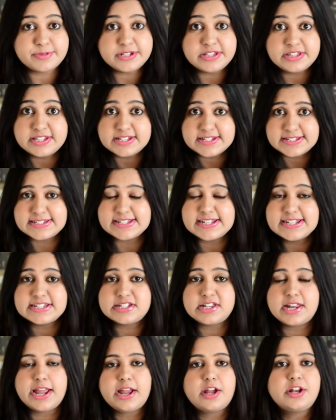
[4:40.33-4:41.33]
but this
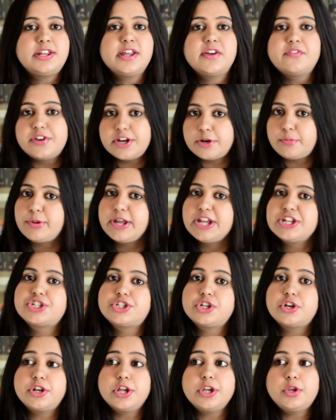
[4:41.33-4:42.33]
is like a definite page
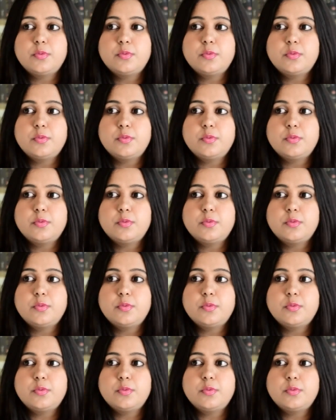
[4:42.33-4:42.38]
turner.